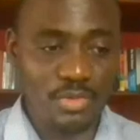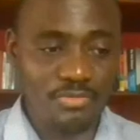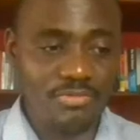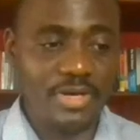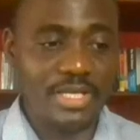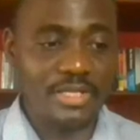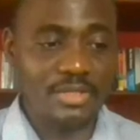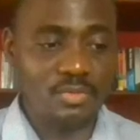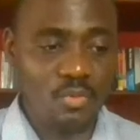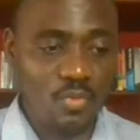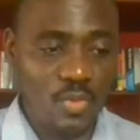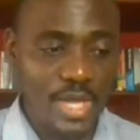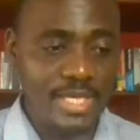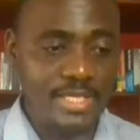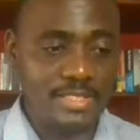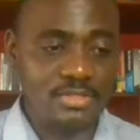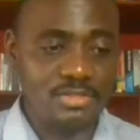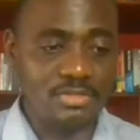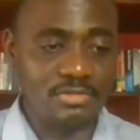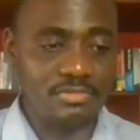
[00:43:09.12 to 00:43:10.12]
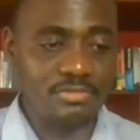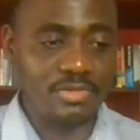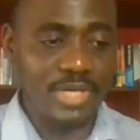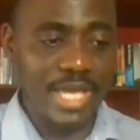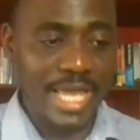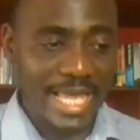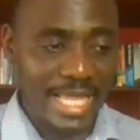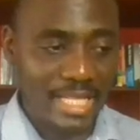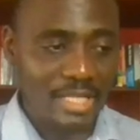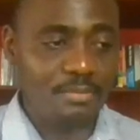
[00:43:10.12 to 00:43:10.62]
find ways of
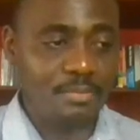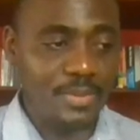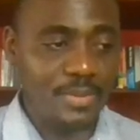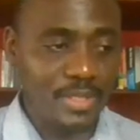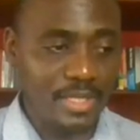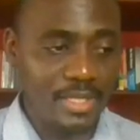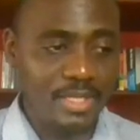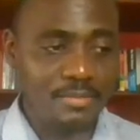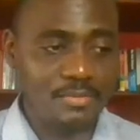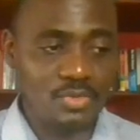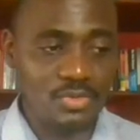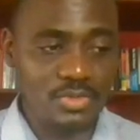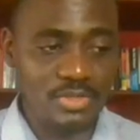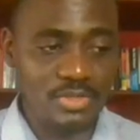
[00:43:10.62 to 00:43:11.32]
helping them to